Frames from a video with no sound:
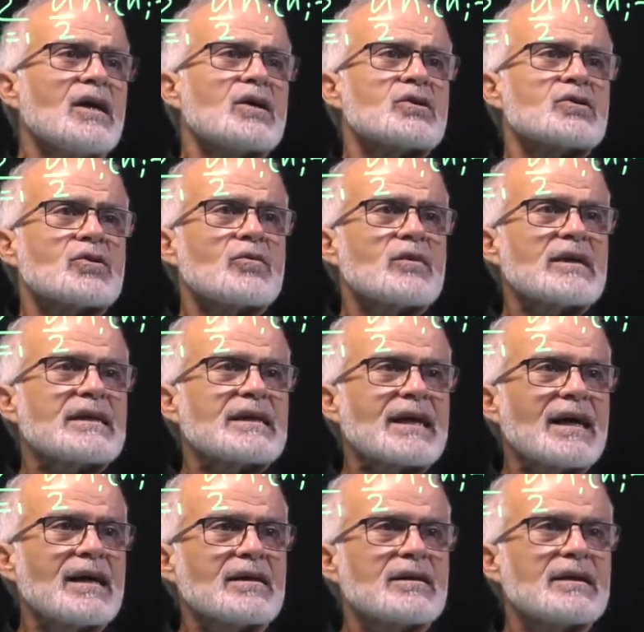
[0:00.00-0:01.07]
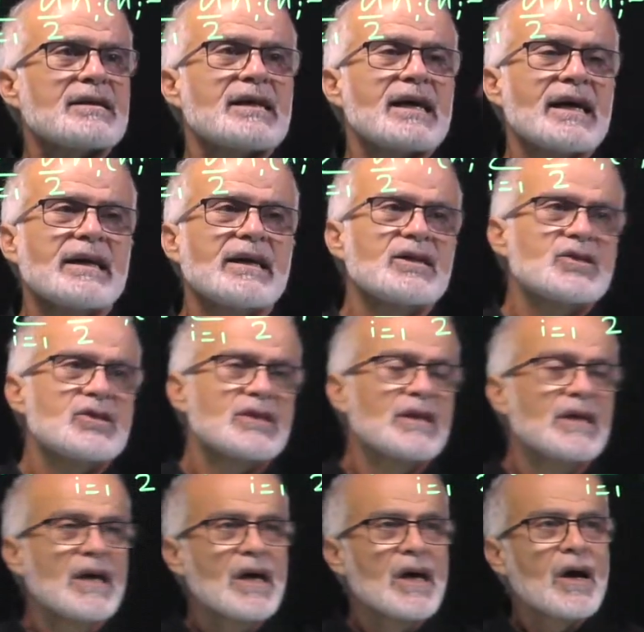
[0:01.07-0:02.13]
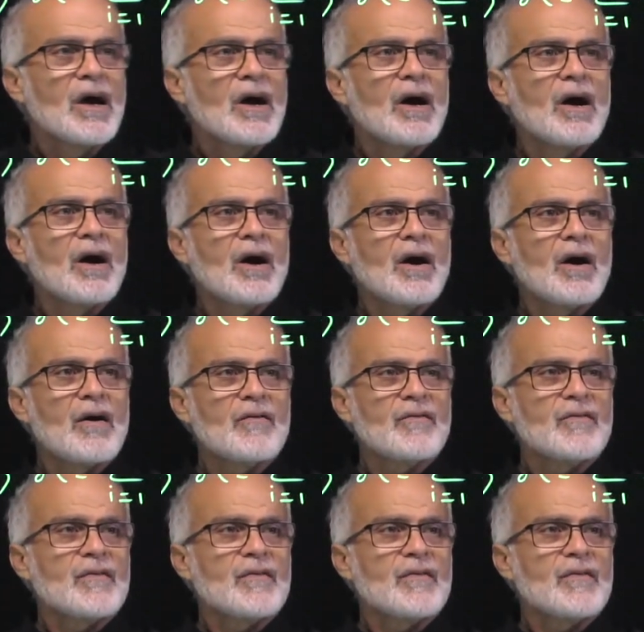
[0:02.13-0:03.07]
So we can calculate the energy of